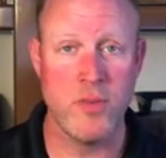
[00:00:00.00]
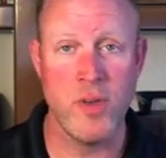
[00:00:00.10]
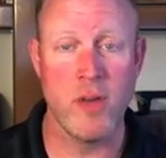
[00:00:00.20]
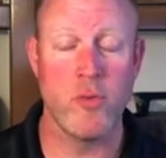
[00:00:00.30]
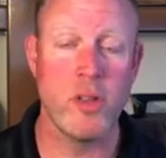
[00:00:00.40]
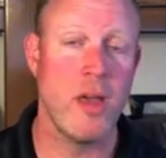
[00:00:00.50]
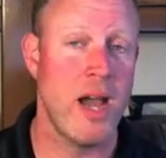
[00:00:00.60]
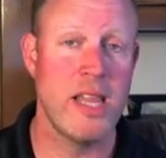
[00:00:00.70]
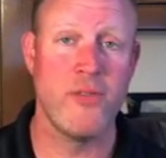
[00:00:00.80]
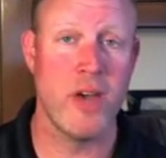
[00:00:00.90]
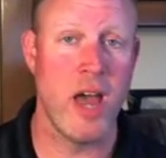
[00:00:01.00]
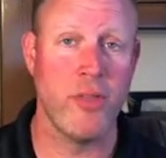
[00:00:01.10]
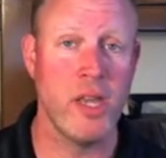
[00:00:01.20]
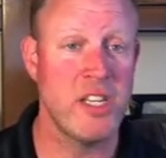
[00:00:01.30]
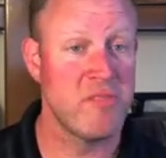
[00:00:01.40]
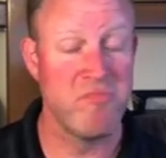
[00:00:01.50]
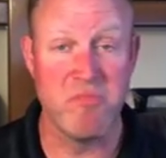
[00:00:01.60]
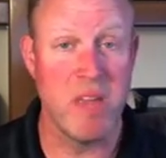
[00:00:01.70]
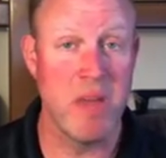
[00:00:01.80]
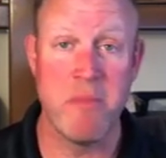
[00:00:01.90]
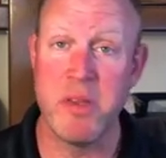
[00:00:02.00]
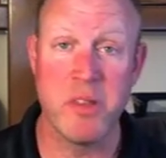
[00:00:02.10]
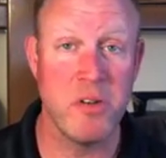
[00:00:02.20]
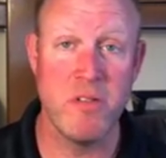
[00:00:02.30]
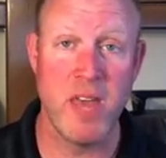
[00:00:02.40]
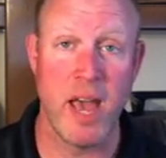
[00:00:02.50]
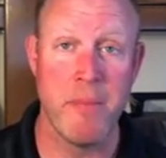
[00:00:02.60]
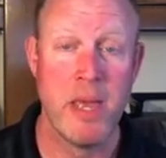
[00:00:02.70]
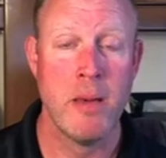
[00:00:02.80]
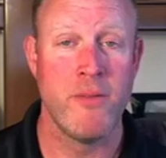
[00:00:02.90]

because if you have really high level athletes, they might be able to do that.